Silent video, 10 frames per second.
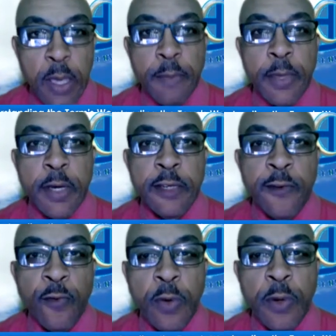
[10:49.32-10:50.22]
because if
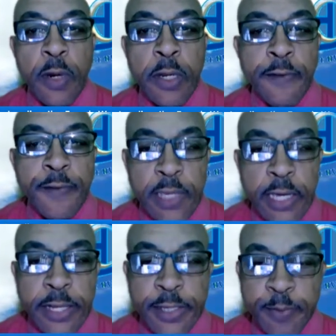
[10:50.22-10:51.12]
we were in the
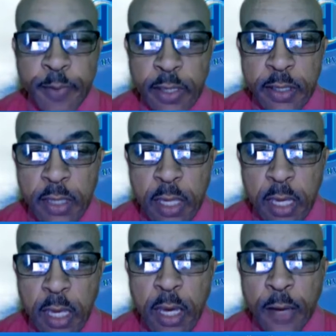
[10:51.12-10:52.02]
physical space
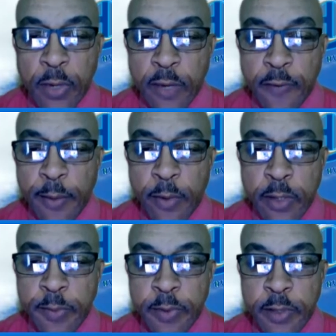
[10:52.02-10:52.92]
and we give you a
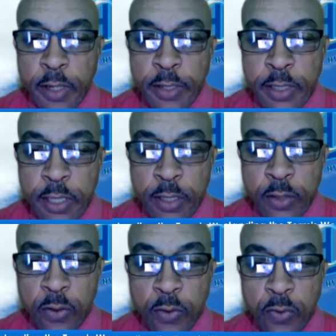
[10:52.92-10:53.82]
multiple choice test
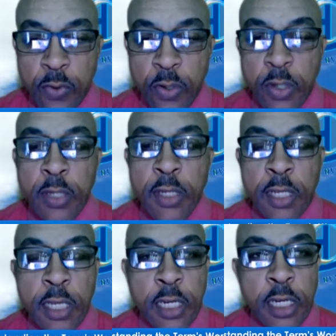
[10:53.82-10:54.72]
to do, the
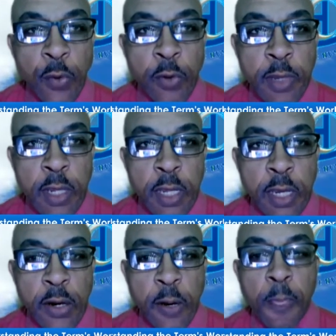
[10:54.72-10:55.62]
teacher would be
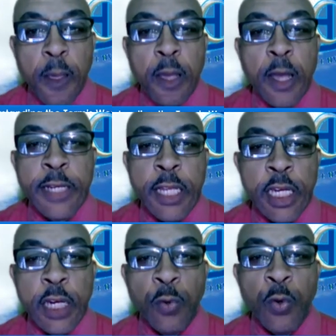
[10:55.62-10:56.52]
there and the
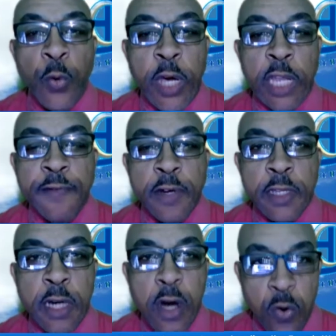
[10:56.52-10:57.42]
teacher would wait for
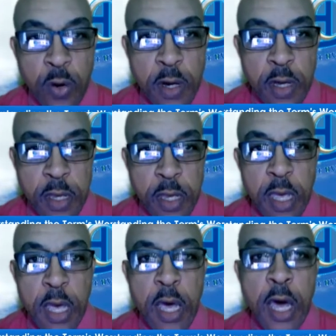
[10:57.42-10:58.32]
the hour
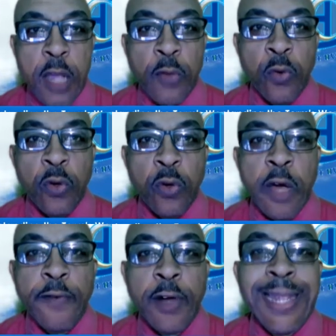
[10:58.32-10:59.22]
and would have
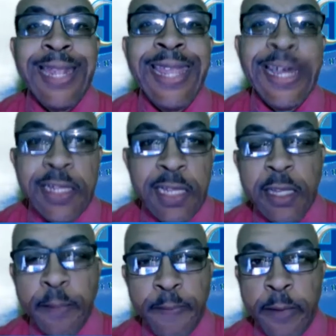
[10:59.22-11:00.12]
collected
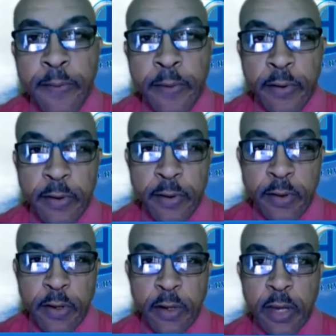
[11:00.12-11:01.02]
the paper
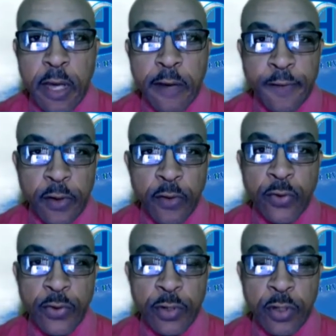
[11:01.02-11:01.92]
after those